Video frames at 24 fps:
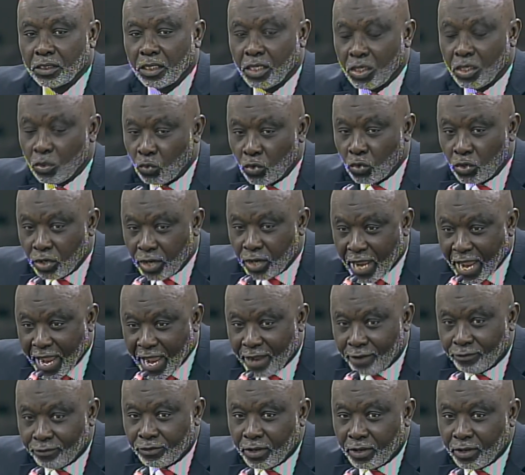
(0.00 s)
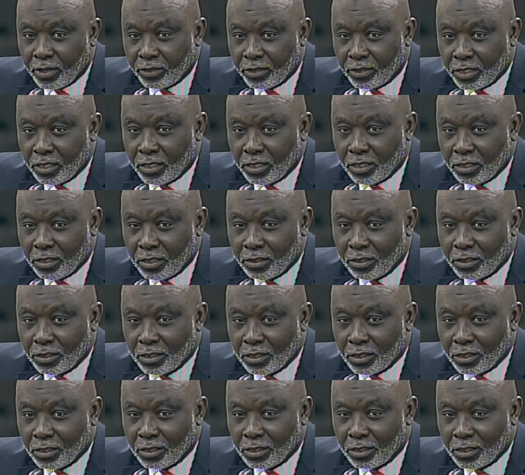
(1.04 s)
He wouldn't have
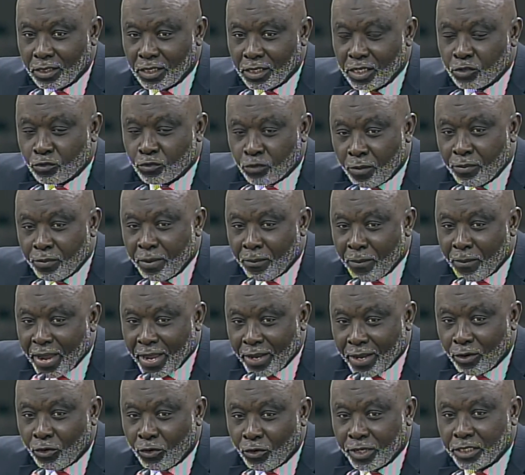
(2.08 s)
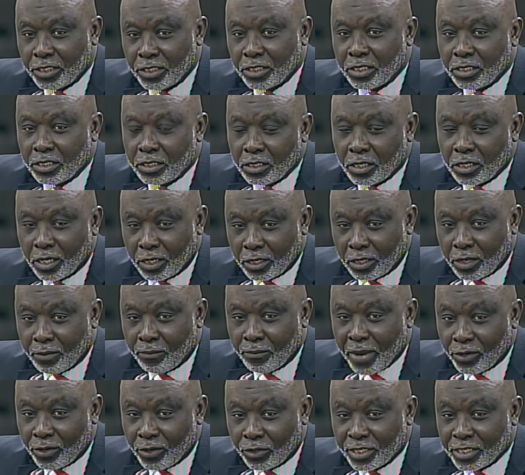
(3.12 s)
he's from the minority, a
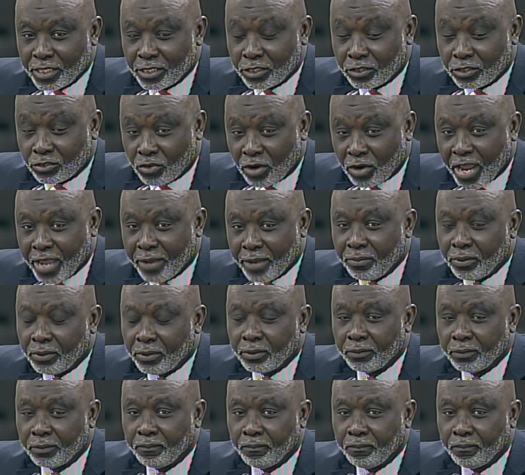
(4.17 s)
minority tribe.